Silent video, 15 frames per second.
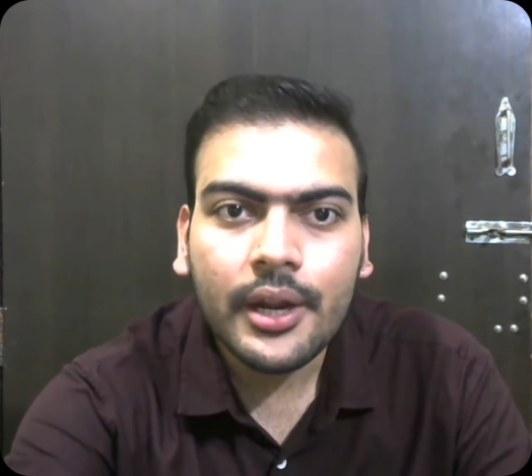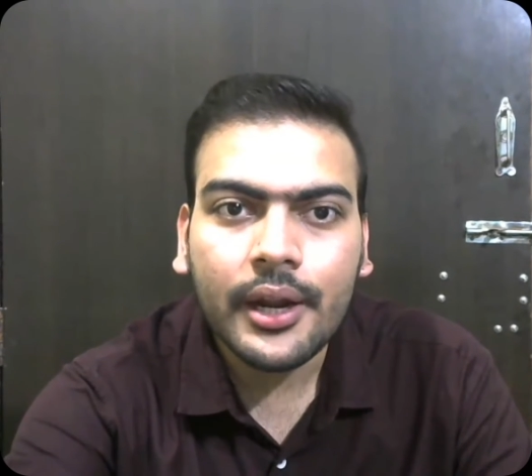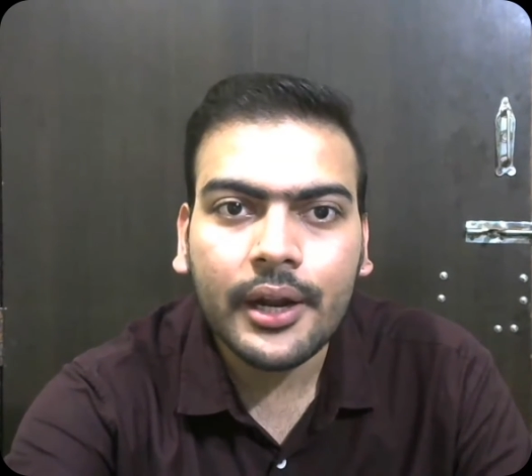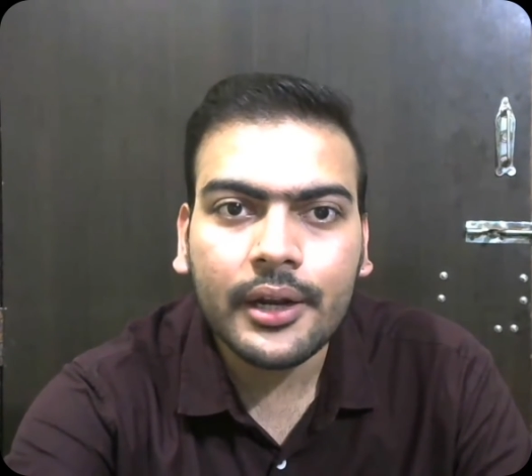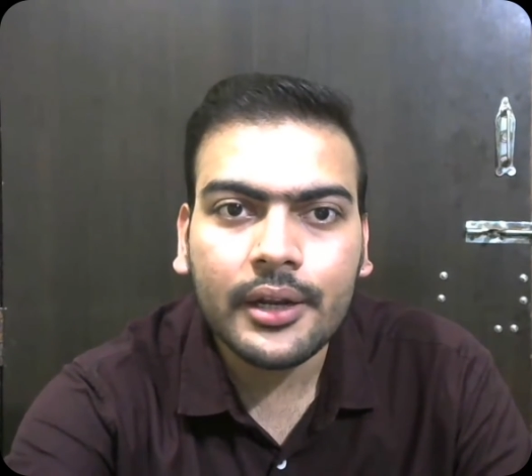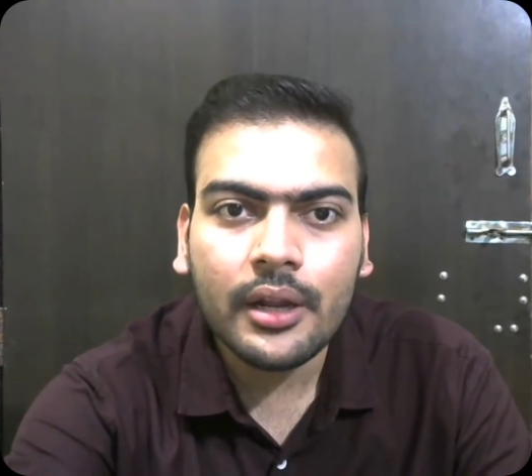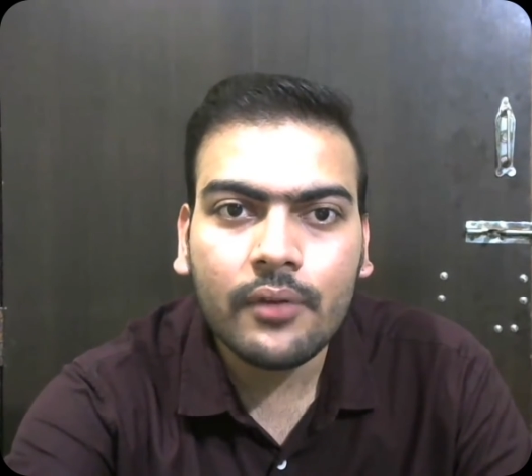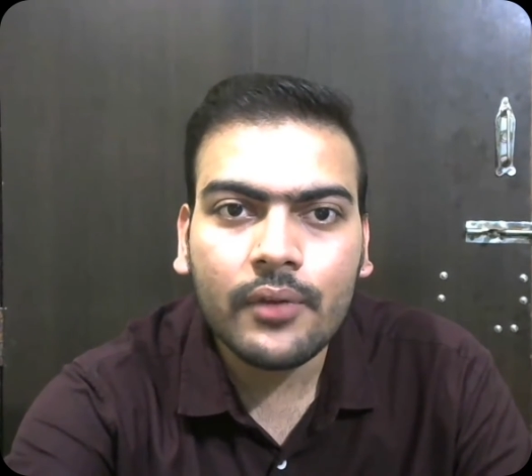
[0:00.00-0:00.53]

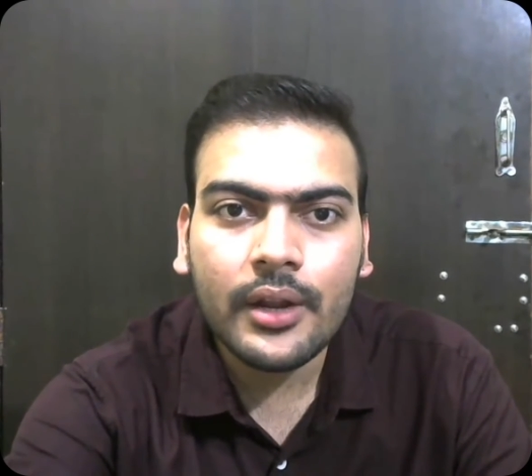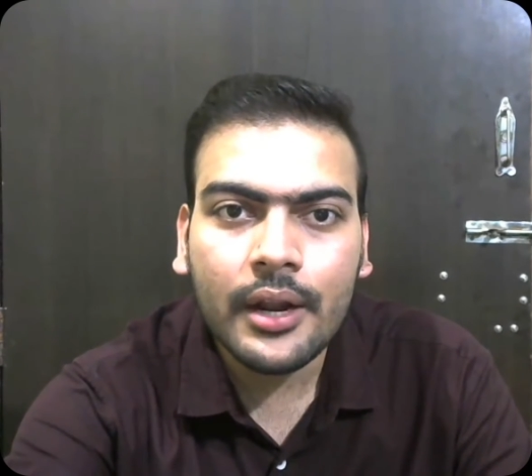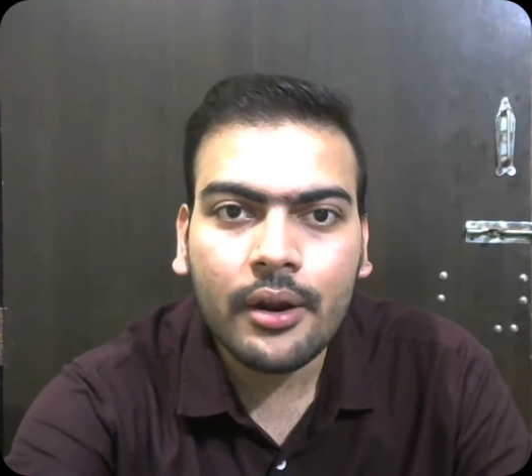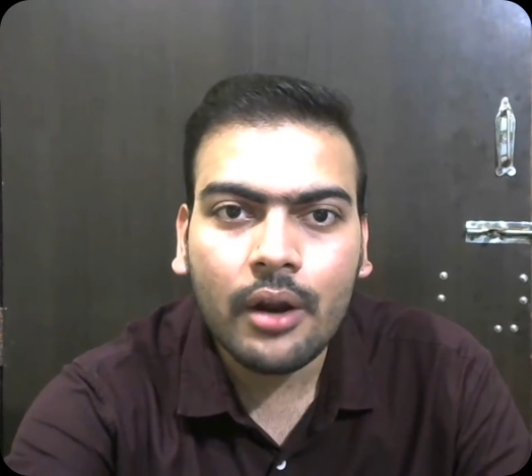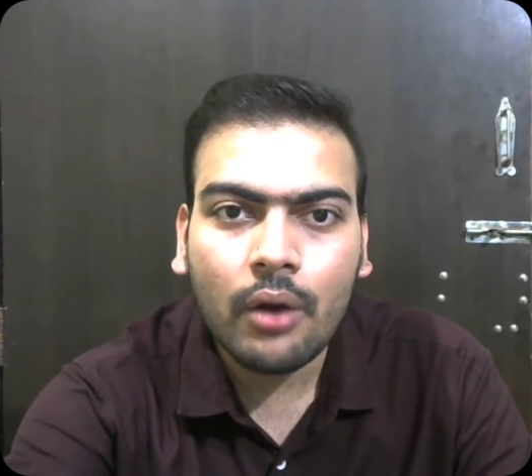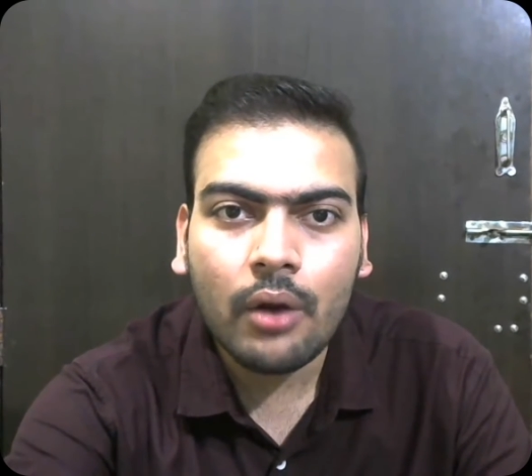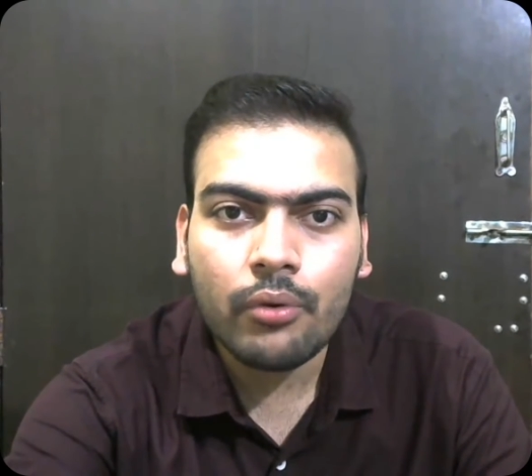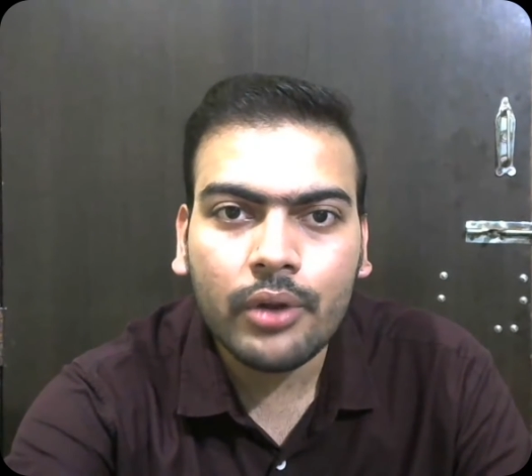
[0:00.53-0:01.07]

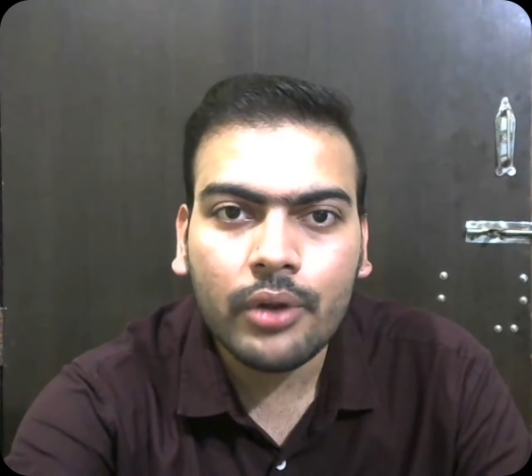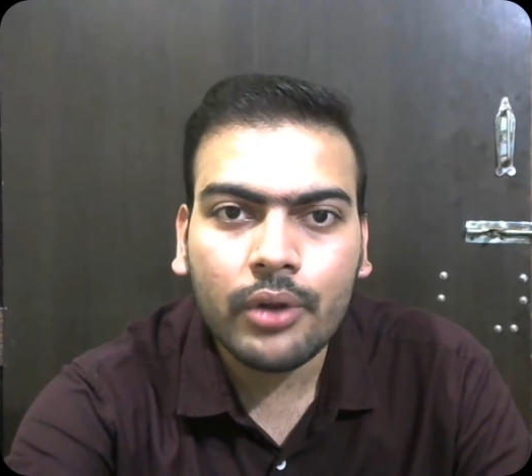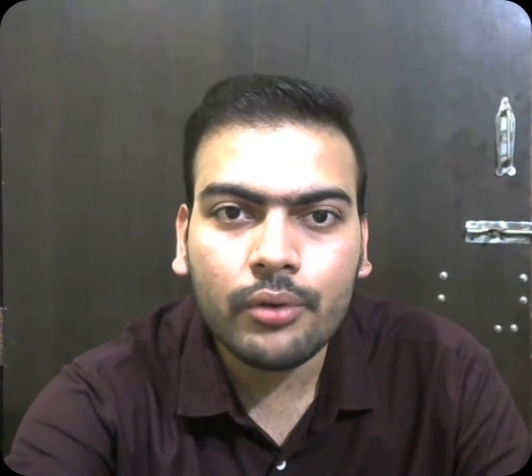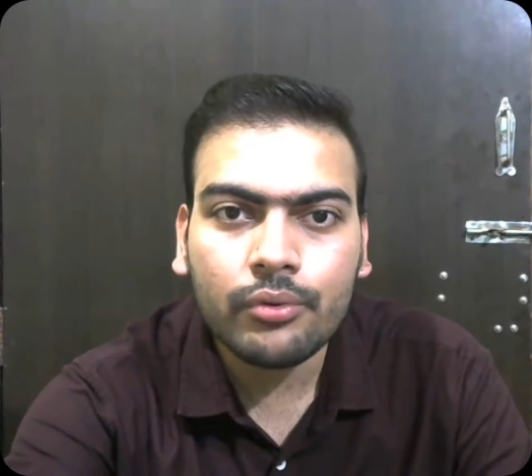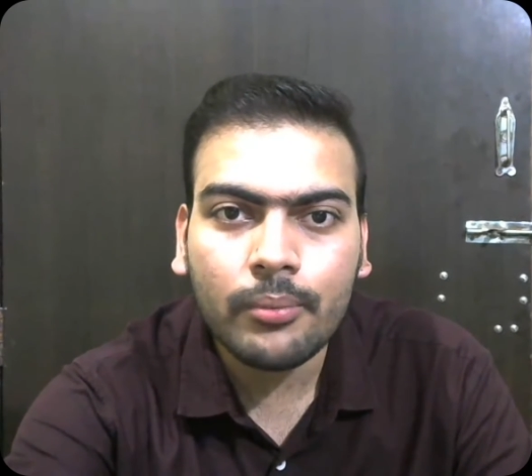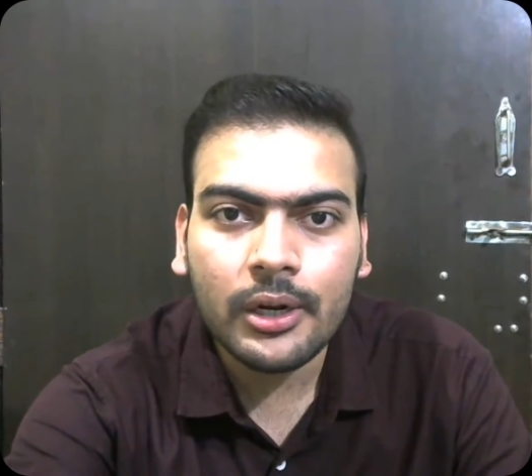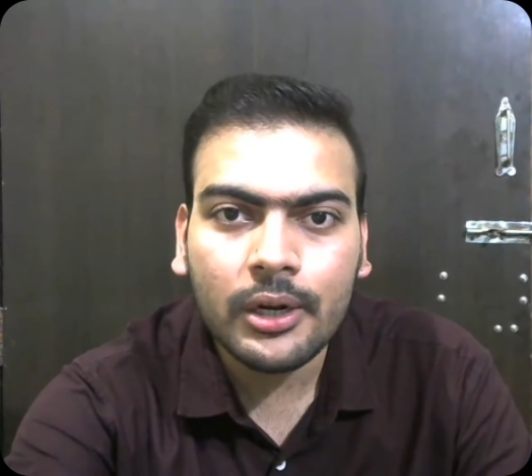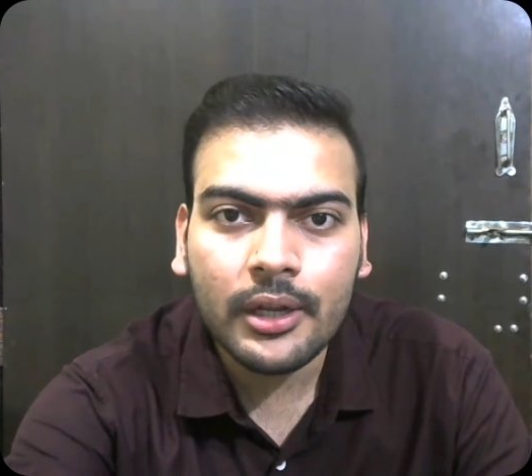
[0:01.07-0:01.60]
inter-VLAN routing
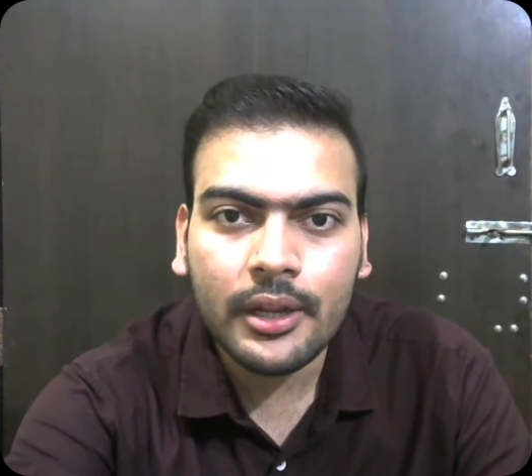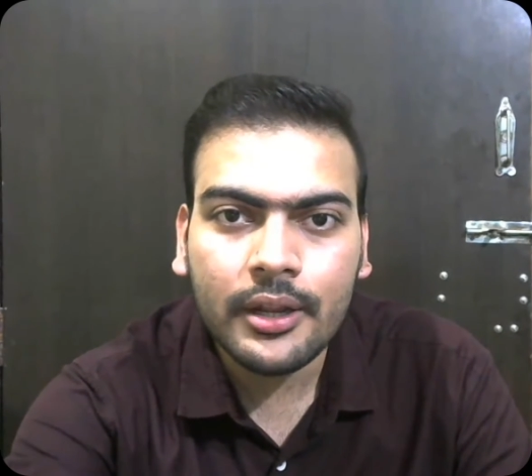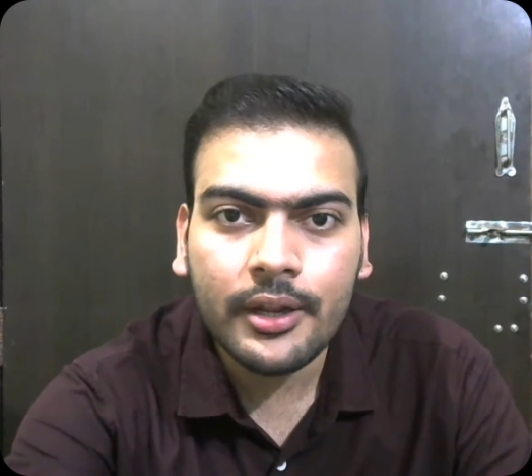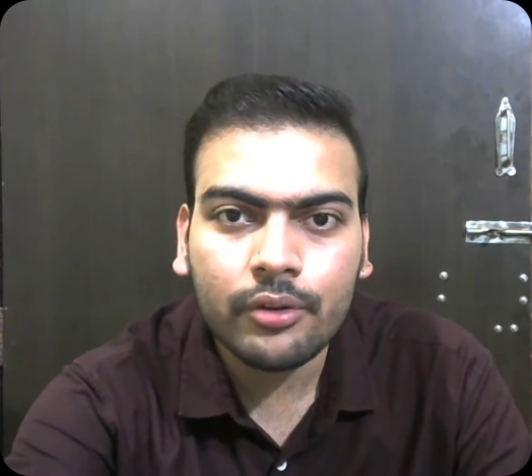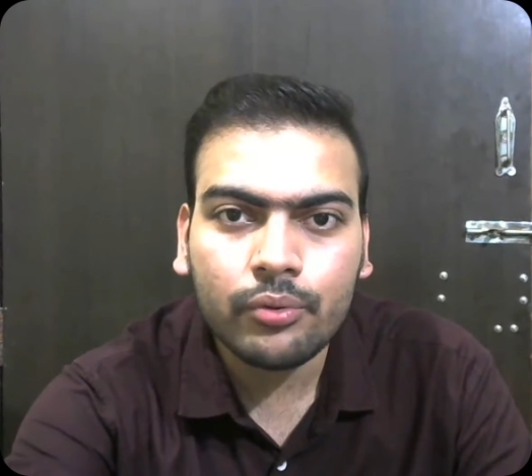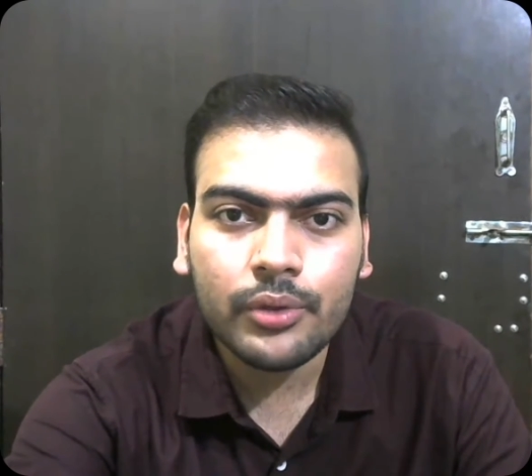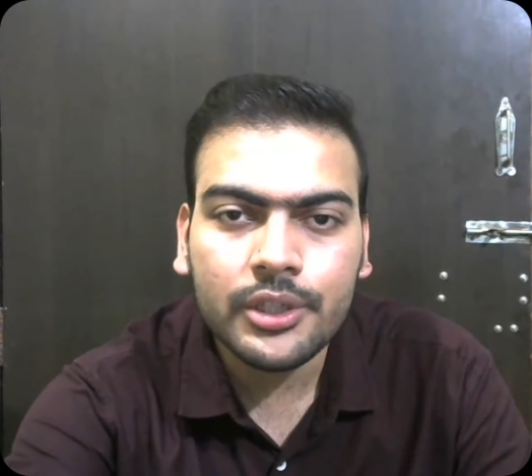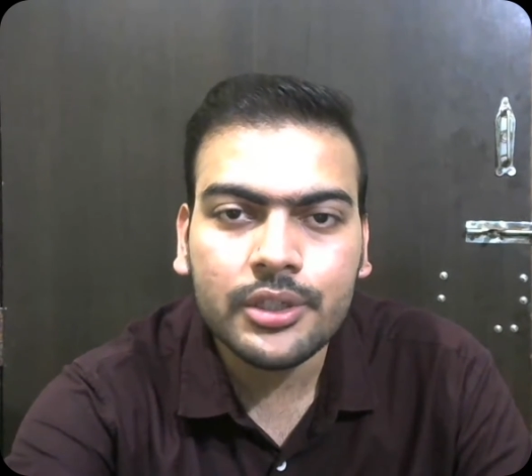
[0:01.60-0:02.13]
using
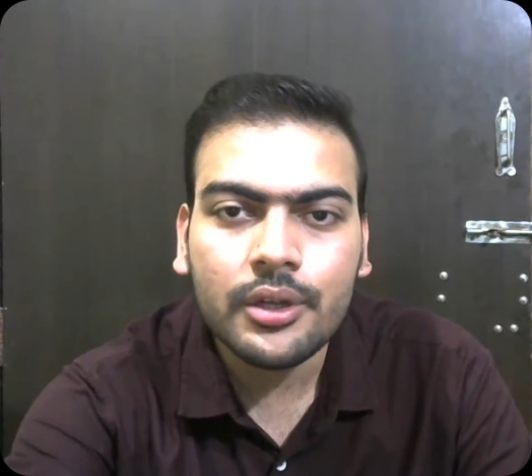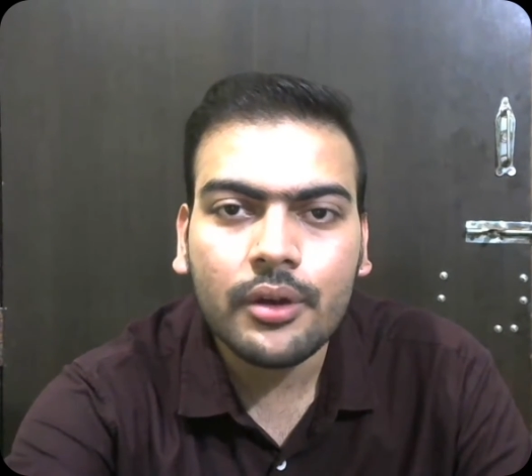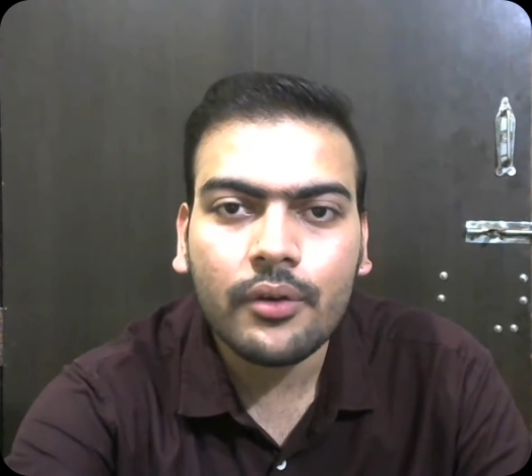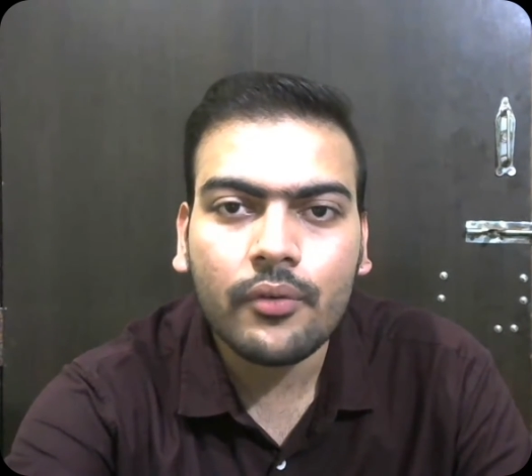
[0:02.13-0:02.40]
multi-layer switch,